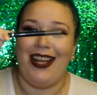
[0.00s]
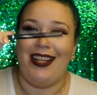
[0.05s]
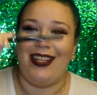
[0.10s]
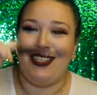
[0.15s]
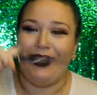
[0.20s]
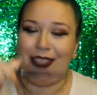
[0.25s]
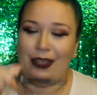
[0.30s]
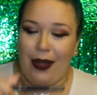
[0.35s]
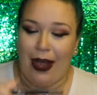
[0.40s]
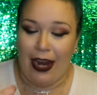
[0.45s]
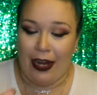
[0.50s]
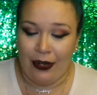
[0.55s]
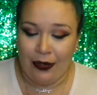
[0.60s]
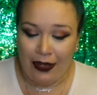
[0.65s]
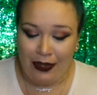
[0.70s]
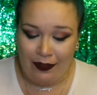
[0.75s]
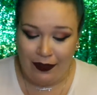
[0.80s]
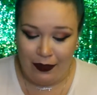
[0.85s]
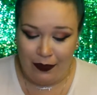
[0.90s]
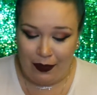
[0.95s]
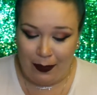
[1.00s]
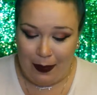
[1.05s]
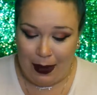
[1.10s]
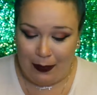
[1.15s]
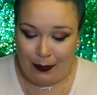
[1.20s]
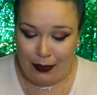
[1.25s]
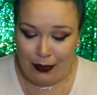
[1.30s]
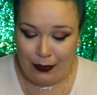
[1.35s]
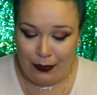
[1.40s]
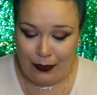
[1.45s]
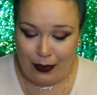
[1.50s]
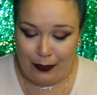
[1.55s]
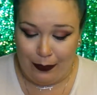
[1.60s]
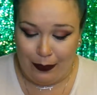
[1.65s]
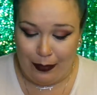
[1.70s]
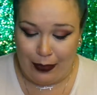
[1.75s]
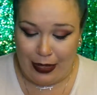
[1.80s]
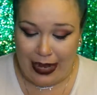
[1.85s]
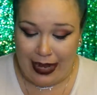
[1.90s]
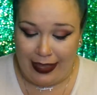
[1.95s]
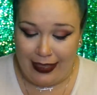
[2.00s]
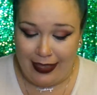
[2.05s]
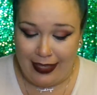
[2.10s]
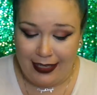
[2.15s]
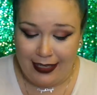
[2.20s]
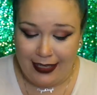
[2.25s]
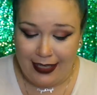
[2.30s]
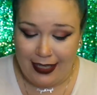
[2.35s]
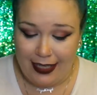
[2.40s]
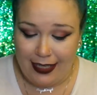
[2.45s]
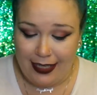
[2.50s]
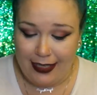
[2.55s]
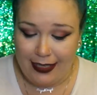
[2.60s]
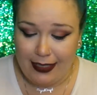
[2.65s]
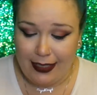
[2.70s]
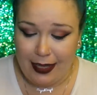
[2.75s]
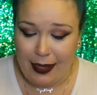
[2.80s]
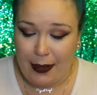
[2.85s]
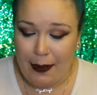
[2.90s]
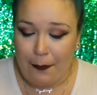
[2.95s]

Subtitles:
So I don't even remember what brand this is,